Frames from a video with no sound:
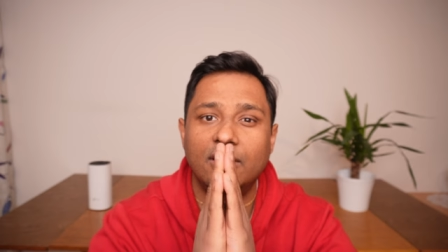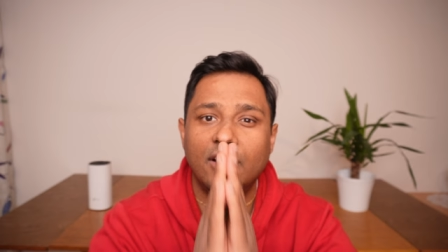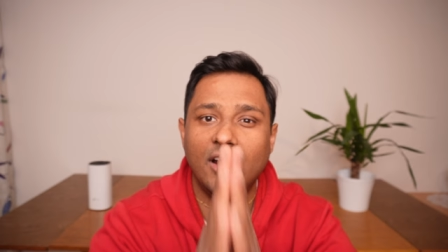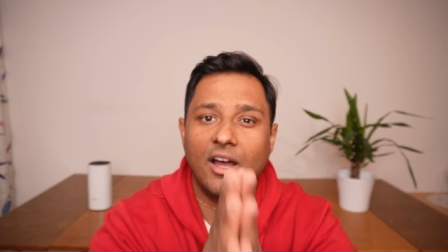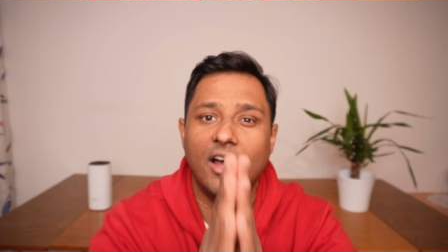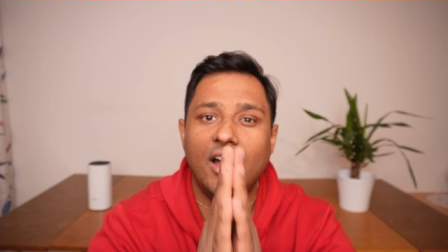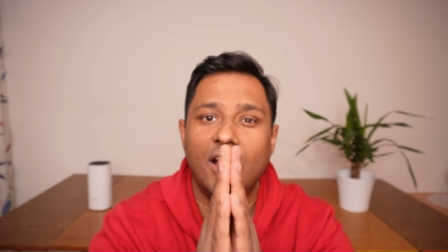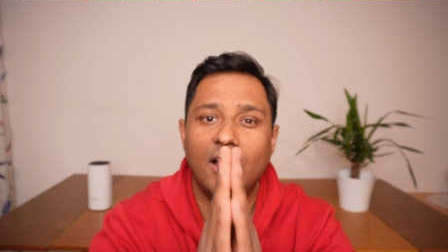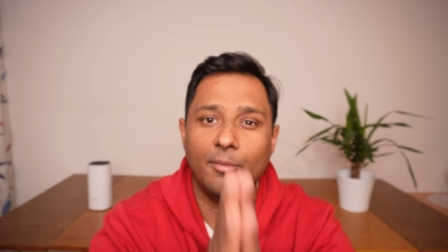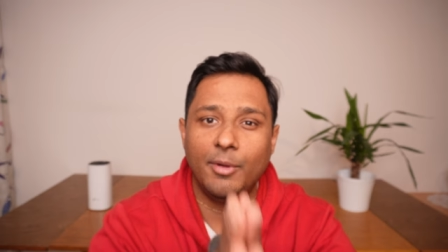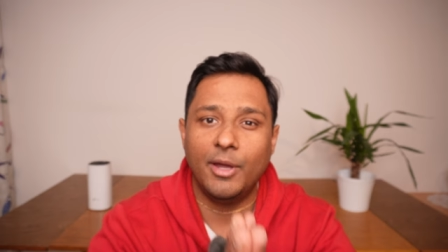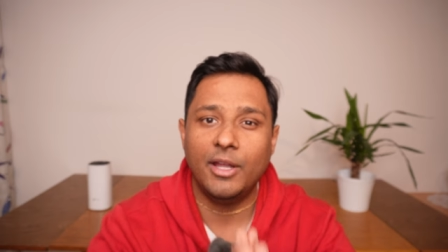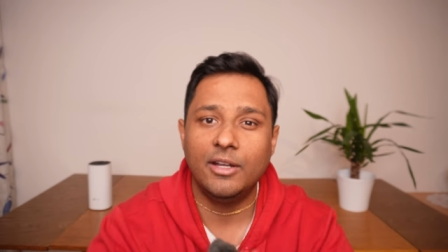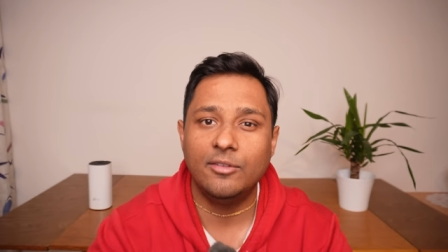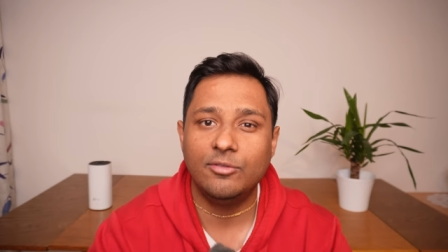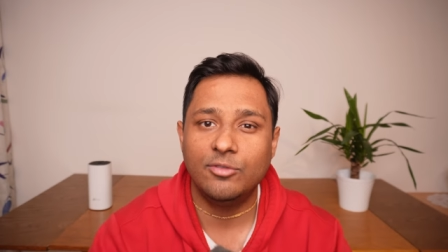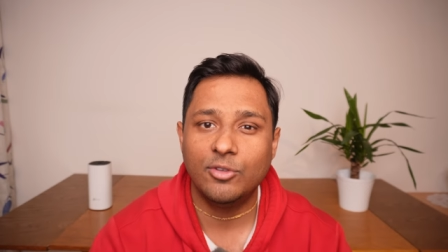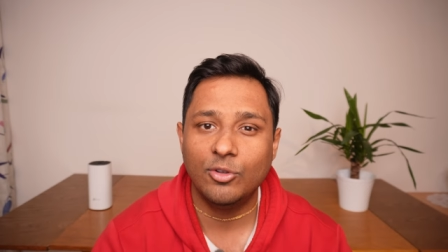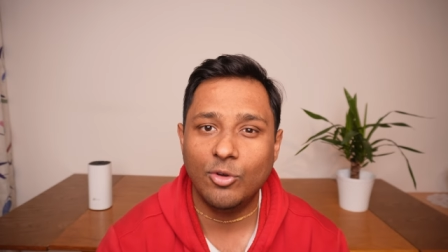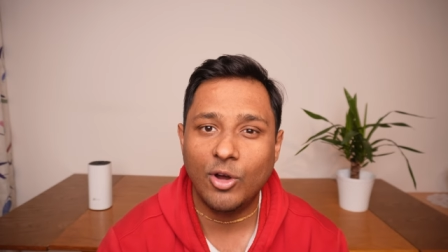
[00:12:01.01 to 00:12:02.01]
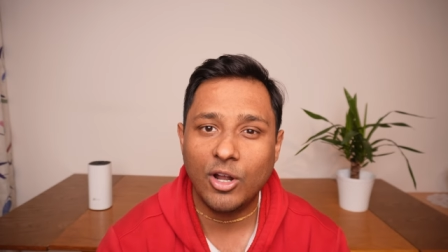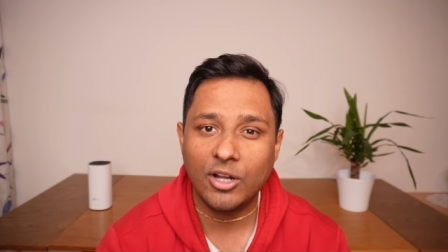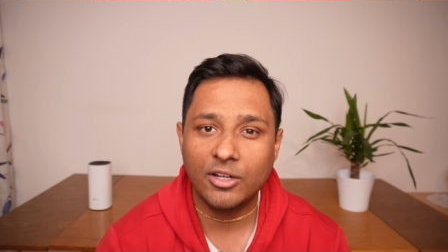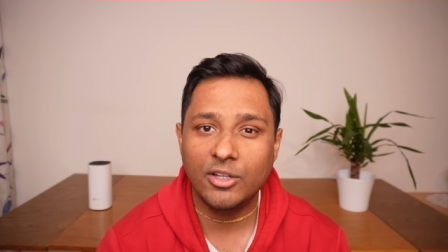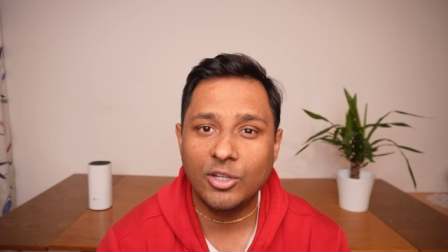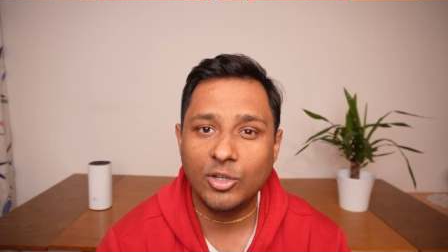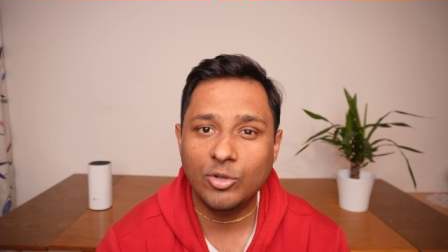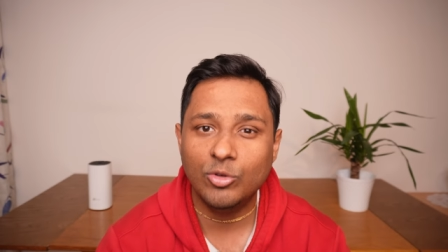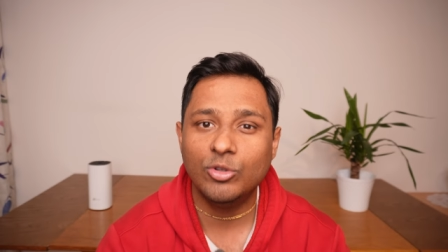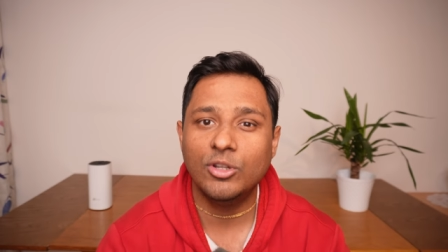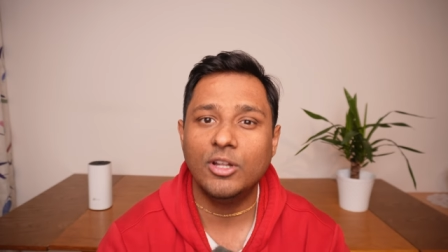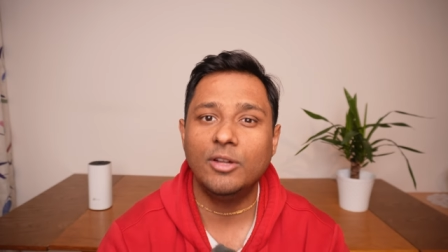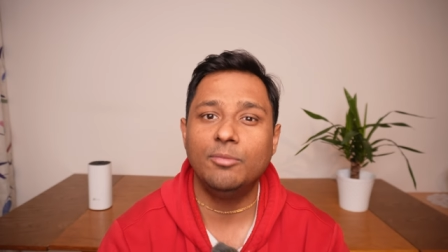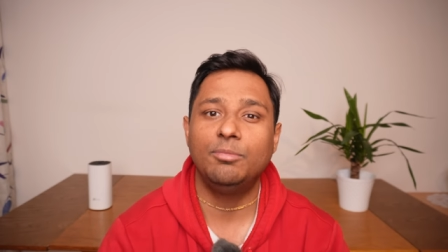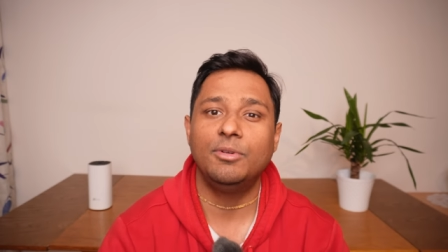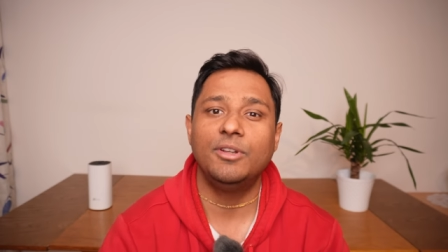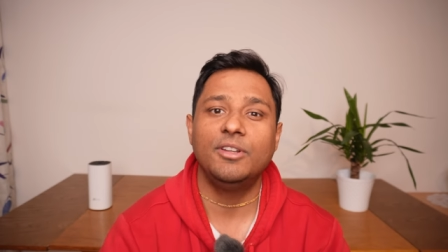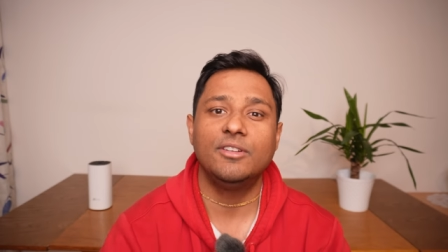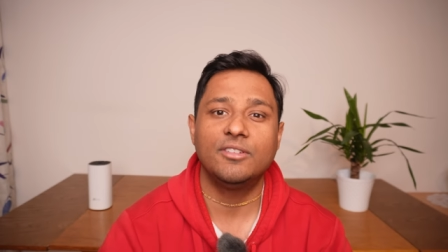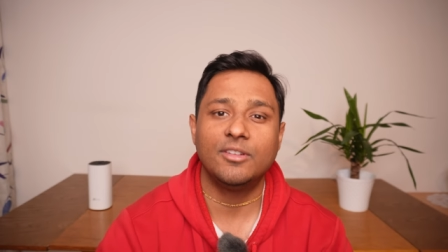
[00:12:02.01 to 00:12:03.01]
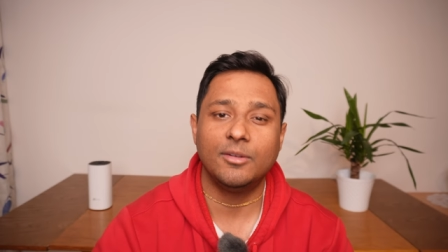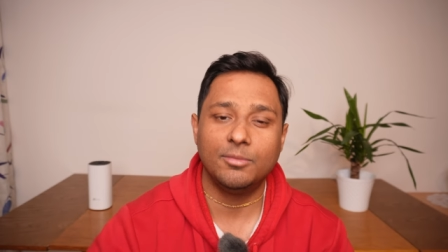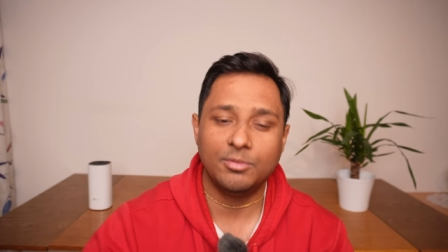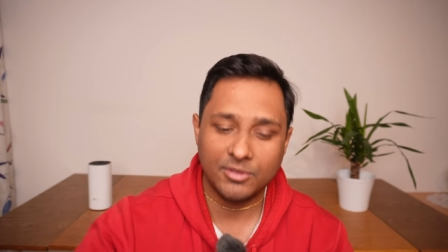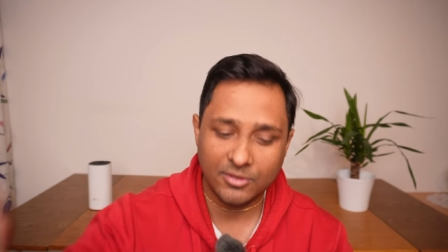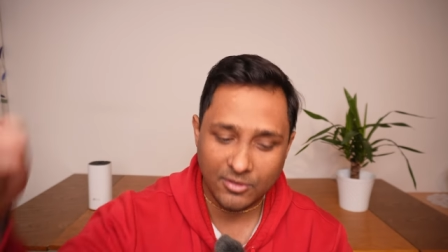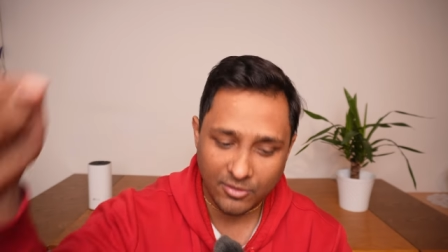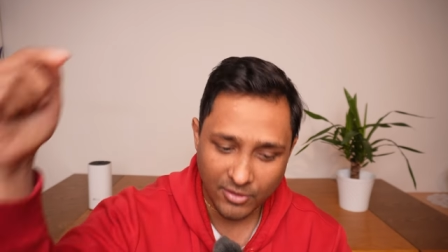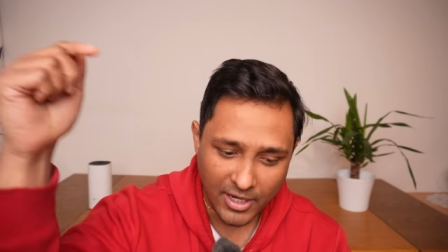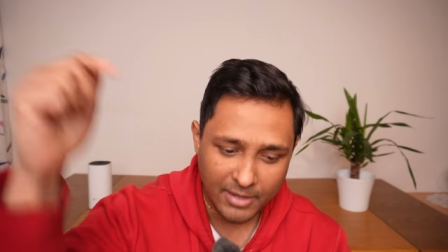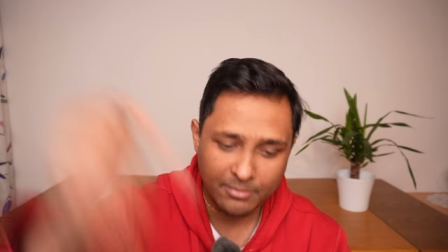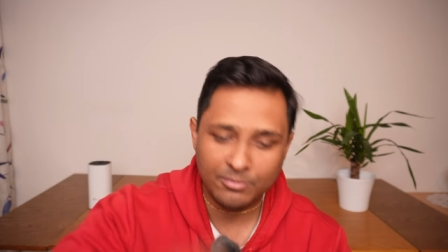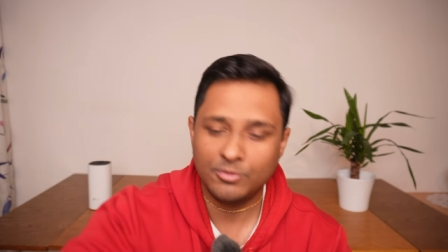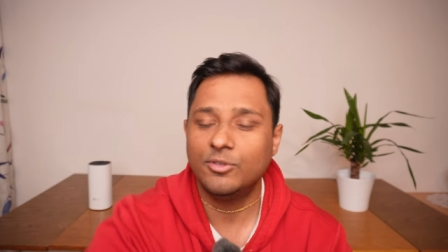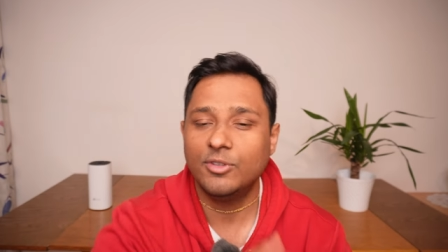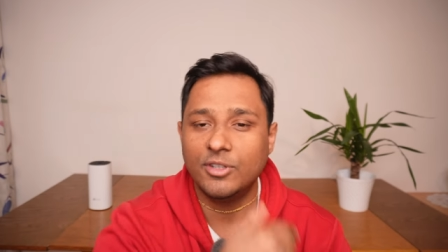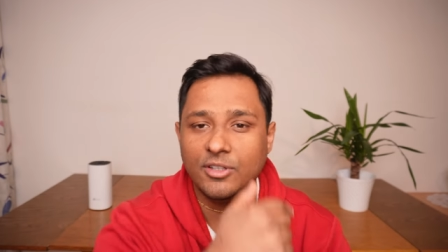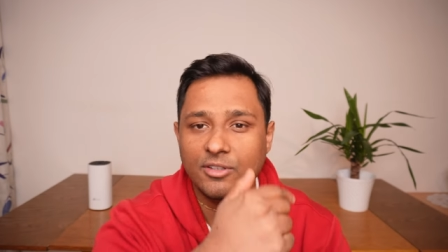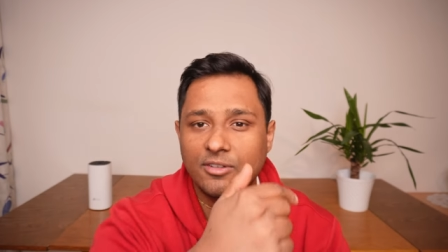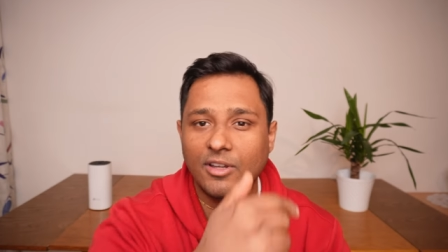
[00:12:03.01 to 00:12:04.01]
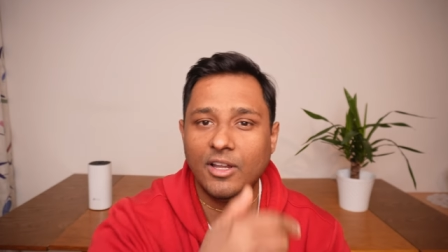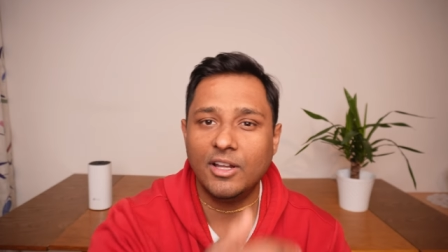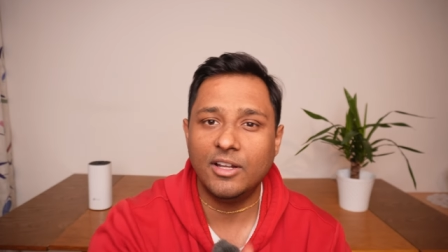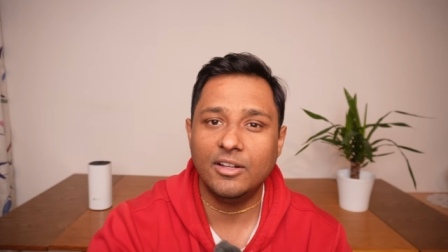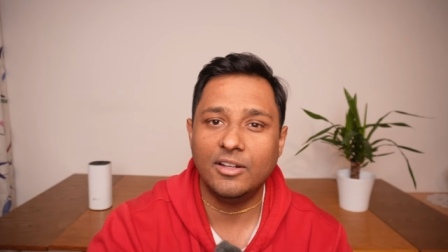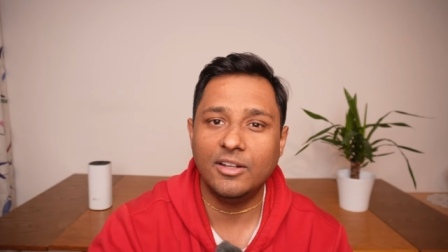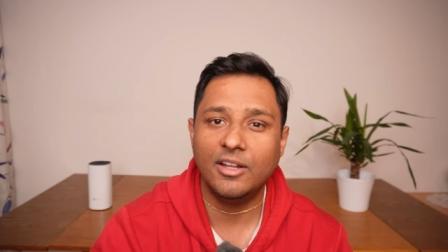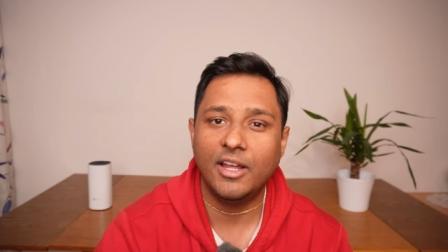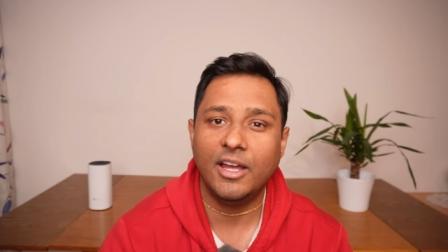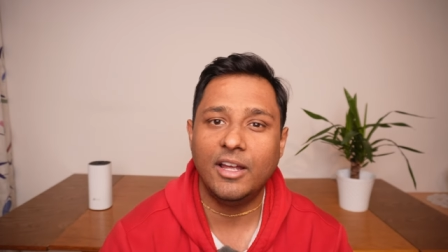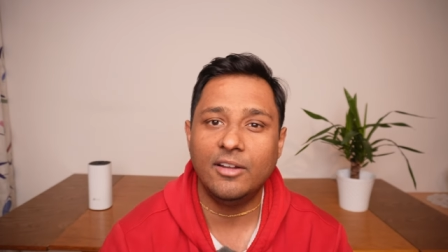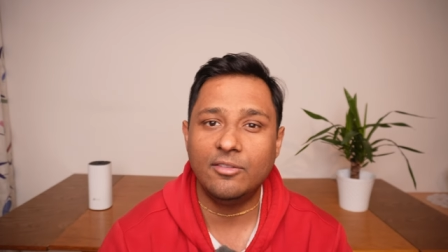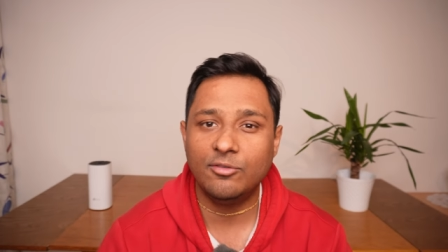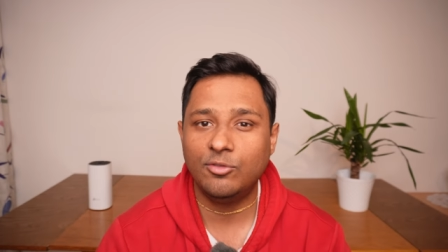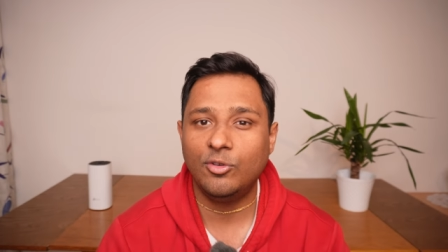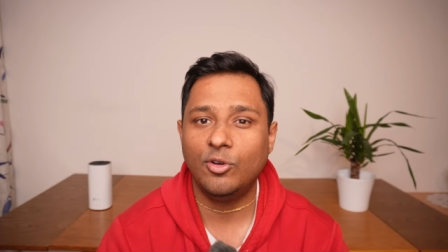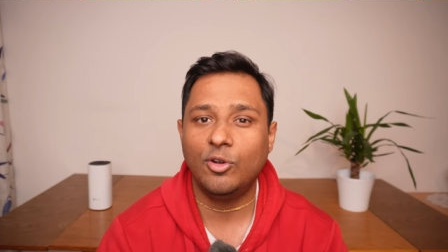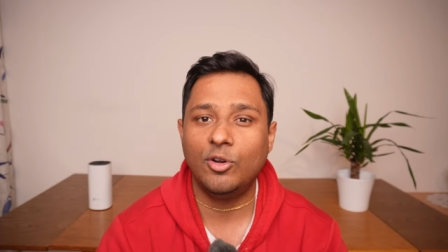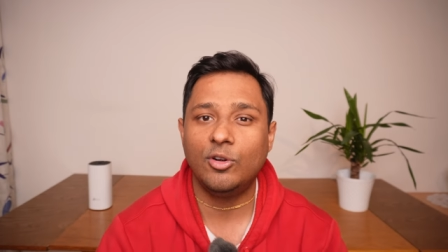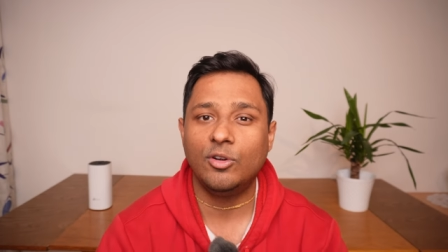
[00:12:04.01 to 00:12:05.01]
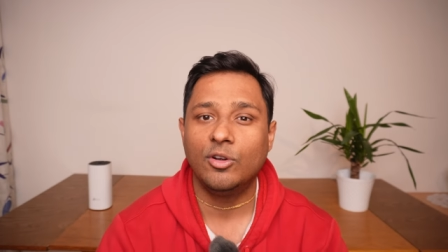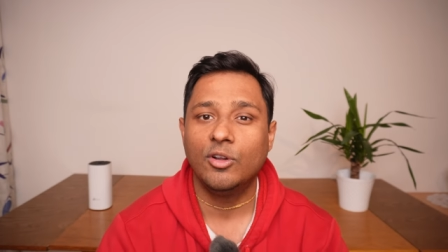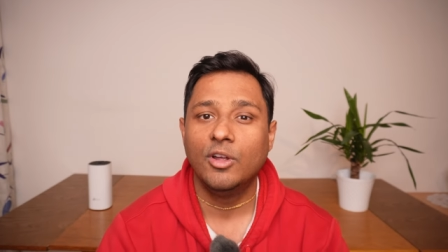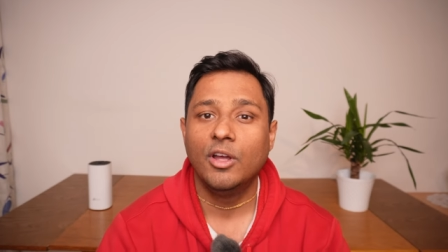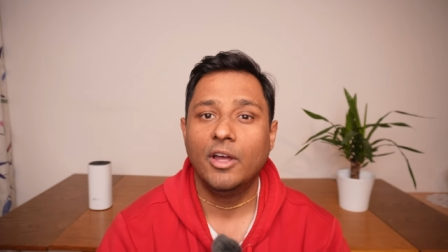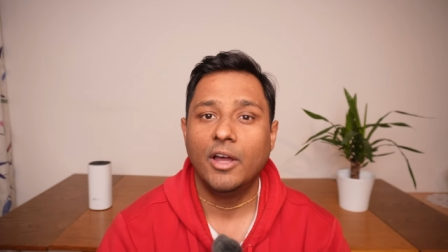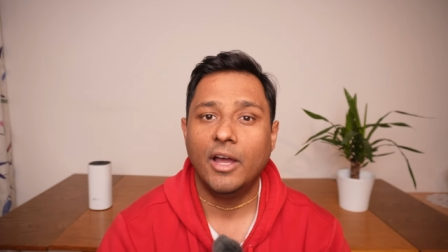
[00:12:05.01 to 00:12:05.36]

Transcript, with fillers: Ram. And if you are new, then please subscribe to the channel, and for